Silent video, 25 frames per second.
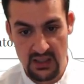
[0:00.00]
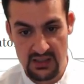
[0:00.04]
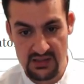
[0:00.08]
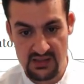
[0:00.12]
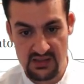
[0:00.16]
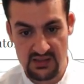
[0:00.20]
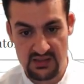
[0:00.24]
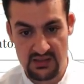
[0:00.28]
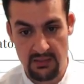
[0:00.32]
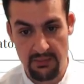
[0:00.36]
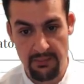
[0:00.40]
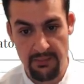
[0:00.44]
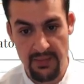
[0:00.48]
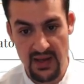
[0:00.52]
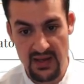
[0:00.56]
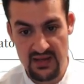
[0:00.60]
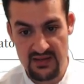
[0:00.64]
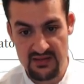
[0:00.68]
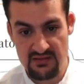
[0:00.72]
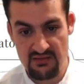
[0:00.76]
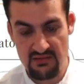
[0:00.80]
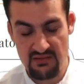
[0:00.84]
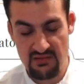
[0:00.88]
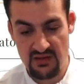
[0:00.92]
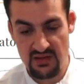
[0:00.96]
It just
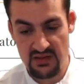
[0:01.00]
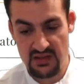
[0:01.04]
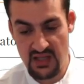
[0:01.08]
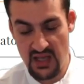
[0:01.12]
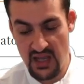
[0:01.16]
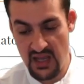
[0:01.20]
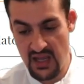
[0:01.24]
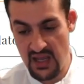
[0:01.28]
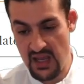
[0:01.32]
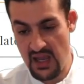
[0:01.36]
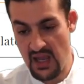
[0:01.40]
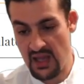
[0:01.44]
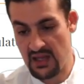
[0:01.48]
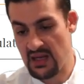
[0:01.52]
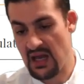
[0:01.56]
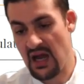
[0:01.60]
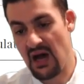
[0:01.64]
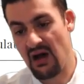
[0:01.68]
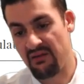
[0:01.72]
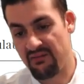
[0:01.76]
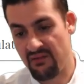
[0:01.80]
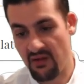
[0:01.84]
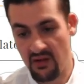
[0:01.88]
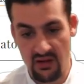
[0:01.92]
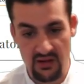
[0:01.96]
depends on the day
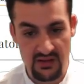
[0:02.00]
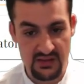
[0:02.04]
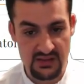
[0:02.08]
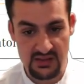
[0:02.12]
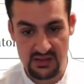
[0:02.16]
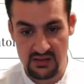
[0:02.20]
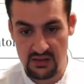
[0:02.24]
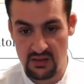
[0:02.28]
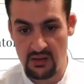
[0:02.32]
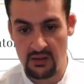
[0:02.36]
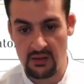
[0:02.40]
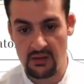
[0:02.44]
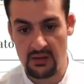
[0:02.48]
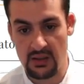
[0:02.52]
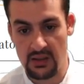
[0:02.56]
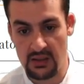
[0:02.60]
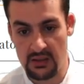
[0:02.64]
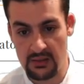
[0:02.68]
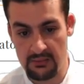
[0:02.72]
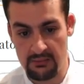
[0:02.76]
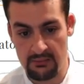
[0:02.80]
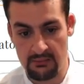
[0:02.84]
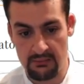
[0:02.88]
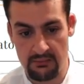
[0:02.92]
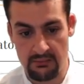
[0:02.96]
and how volatile
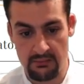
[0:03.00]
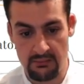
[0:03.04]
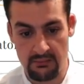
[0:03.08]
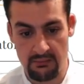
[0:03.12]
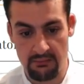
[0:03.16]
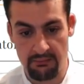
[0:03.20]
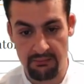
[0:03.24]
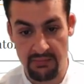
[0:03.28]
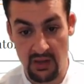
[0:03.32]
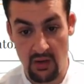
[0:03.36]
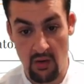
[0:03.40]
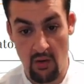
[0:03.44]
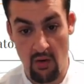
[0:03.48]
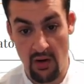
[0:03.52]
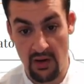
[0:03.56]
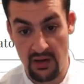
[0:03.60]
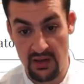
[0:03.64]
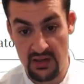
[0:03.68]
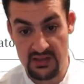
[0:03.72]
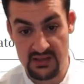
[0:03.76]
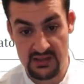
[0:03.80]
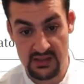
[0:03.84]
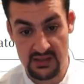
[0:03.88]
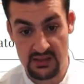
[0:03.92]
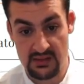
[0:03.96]

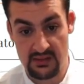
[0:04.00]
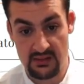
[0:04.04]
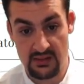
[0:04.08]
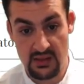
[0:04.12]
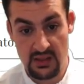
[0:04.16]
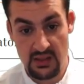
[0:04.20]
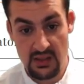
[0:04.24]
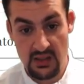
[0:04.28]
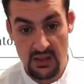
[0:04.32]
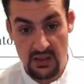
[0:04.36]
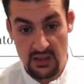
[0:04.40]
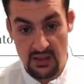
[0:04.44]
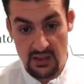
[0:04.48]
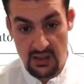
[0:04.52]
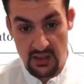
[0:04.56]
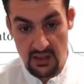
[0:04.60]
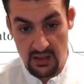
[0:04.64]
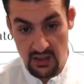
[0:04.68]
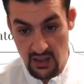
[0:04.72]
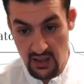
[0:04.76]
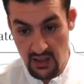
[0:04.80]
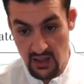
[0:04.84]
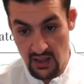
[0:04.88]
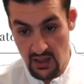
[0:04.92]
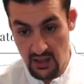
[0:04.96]
Bitcoin is, and
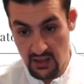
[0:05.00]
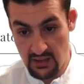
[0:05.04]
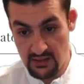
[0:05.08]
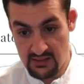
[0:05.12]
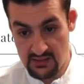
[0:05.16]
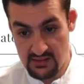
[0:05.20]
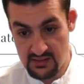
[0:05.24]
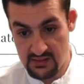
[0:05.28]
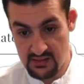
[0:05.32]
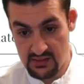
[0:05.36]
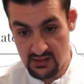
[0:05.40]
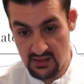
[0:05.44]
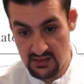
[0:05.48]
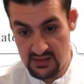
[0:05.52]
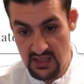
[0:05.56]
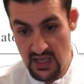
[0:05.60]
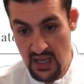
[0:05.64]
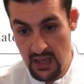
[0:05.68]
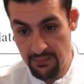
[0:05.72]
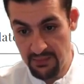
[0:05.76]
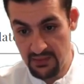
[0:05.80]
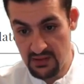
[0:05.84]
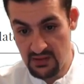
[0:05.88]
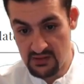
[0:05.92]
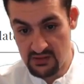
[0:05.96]

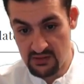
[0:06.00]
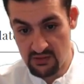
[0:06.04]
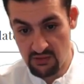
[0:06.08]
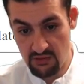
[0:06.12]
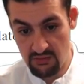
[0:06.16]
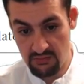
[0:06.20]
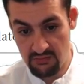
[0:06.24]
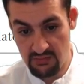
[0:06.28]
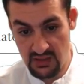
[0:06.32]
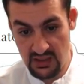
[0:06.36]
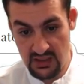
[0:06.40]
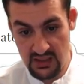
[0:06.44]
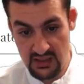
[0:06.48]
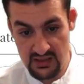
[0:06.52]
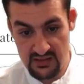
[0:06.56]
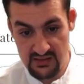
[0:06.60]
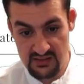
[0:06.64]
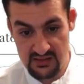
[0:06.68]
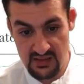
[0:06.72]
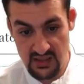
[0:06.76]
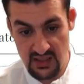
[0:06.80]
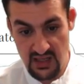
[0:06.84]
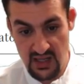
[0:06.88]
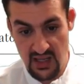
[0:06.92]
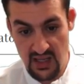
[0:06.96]
it's happening soon
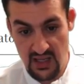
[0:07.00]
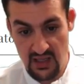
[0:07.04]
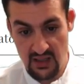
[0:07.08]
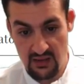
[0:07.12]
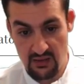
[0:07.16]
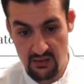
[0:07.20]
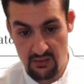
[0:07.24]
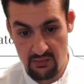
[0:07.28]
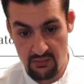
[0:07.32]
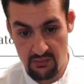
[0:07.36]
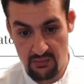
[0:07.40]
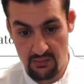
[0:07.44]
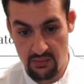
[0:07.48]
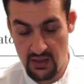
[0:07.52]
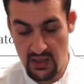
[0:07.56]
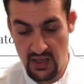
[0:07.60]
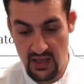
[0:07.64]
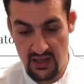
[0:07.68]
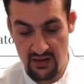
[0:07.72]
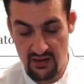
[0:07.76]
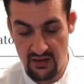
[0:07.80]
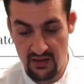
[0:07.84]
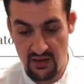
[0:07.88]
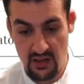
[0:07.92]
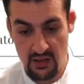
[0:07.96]
because today
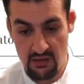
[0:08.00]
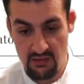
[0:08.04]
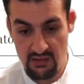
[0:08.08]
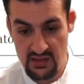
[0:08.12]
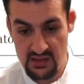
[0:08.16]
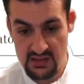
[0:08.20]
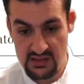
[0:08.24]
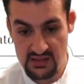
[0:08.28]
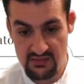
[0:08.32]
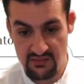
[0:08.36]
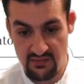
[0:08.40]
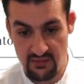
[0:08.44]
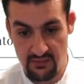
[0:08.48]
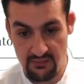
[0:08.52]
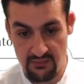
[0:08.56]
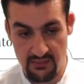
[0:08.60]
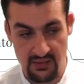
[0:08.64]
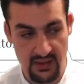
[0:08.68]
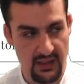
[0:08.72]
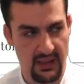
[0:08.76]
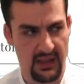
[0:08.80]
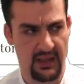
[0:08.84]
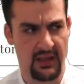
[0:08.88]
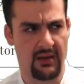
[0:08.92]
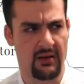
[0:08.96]
we had an increase
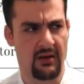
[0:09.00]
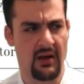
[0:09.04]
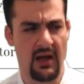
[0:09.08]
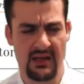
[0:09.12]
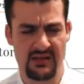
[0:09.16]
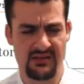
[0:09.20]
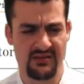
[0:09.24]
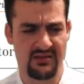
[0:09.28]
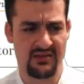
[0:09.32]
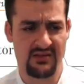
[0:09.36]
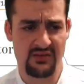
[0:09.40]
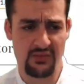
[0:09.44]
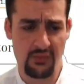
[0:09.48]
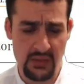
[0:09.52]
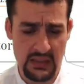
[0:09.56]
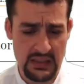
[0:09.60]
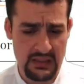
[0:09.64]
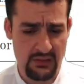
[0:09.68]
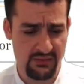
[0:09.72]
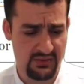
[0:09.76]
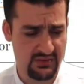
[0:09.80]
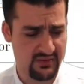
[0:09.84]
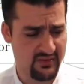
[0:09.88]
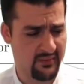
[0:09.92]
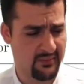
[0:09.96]
from actually this
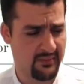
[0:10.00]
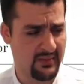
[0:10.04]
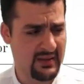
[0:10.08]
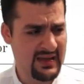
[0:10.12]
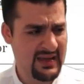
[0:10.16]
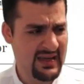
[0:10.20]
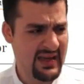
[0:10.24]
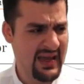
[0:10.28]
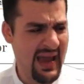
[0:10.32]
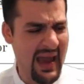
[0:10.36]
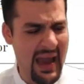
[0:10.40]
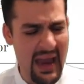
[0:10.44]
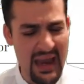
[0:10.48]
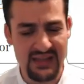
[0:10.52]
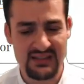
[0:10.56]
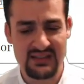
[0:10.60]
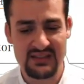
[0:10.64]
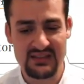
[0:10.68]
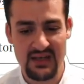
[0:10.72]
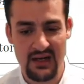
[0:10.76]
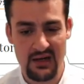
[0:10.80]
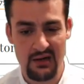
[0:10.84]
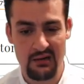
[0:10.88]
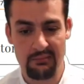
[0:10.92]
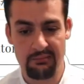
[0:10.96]
week was from
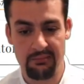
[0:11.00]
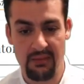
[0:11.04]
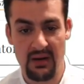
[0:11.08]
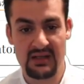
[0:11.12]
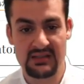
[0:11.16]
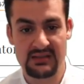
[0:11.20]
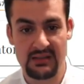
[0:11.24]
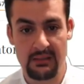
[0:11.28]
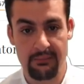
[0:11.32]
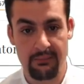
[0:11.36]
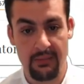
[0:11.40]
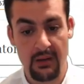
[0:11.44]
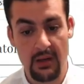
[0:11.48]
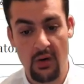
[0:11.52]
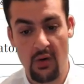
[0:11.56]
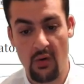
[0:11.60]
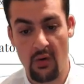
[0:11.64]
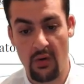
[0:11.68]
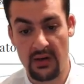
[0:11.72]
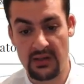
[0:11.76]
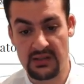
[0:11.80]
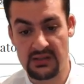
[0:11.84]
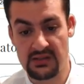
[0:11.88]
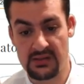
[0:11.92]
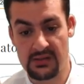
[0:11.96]
$1,800 at
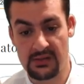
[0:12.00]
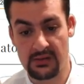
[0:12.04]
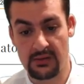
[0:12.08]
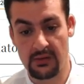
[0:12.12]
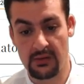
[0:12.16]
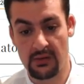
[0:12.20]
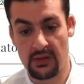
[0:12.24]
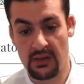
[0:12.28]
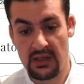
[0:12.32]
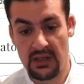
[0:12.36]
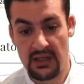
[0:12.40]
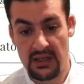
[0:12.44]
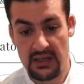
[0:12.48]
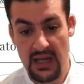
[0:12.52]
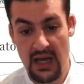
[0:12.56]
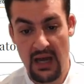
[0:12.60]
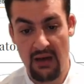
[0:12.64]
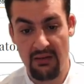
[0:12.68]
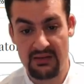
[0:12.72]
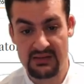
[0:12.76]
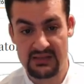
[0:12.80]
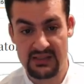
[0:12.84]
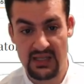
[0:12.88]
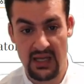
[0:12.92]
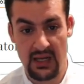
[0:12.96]
Bitcoin to
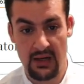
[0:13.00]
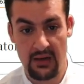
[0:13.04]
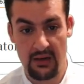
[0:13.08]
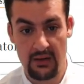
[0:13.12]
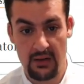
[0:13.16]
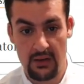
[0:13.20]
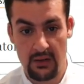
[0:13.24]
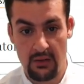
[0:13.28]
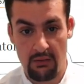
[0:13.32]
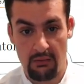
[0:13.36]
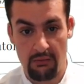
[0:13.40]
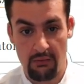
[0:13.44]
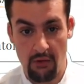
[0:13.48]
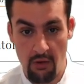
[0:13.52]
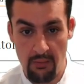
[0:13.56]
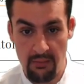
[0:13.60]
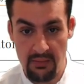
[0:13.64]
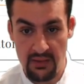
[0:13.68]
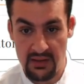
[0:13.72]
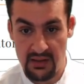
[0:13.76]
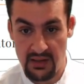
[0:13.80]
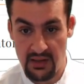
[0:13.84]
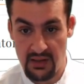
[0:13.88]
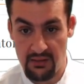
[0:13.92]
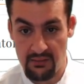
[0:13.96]
now it's at
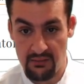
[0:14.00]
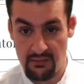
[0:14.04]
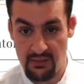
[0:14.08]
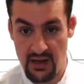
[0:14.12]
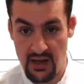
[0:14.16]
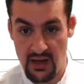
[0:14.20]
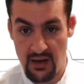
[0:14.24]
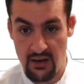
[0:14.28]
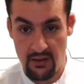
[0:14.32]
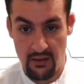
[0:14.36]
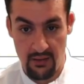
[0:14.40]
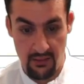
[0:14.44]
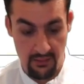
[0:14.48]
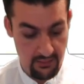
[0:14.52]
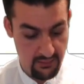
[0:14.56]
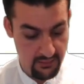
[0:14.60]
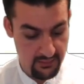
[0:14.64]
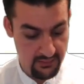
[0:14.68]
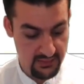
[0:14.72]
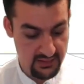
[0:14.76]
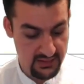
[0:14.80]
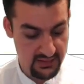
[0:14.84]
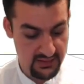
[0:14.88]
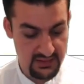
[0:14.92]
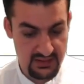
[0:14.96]
roaming at
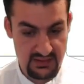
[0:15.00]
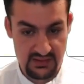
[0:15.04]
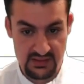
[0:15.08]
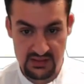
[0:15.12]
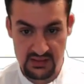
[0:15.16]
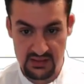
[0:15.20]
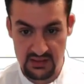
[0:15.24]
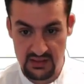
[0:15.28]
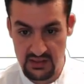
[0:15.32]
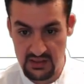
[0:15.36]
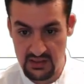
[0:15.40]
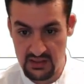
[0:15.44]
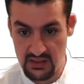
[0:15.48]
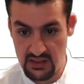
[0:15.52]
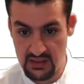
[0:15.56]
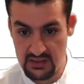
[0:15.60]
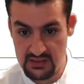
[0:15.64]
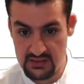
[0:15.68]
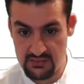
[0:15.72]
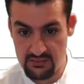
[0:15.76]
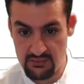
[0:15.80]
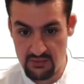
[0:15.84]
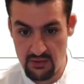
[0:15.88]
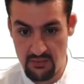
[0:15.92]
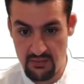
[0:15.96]
around, let's see,
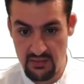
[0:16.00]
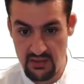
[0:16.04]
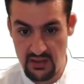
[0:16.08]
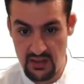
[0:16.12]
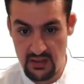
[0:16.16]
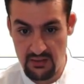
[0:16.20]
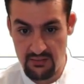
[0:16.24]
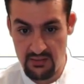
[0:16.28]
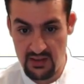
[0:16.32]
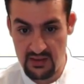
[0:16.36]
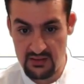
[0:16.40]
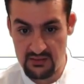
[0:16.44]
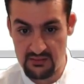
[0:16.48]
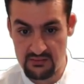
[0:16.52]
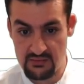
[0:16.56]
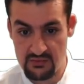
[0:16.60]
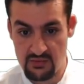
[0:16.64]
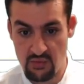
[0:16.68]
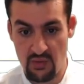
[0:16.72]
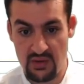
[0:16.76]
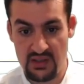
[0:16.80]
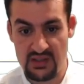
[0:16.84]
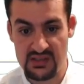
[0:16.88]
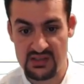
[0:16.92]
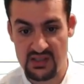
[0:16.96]
it's roaming at
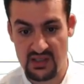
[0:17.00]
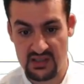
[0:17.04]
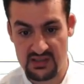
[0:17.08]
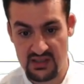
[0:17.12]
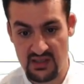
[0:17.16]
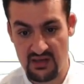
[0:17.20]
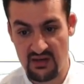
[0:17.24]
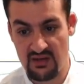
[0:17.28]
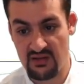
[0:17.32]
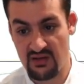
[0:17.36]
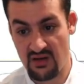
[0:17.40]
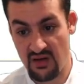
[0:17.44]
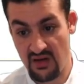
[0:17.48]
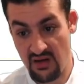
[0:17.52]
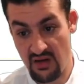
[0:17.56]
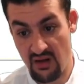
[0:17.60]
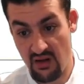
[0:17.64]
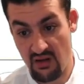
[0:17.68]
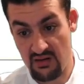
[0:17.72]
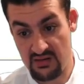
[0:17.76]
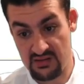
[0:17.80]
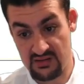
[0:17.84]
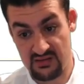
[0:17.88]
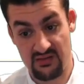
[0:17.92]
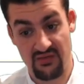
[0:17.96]
around
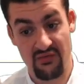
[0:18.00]
$2,630.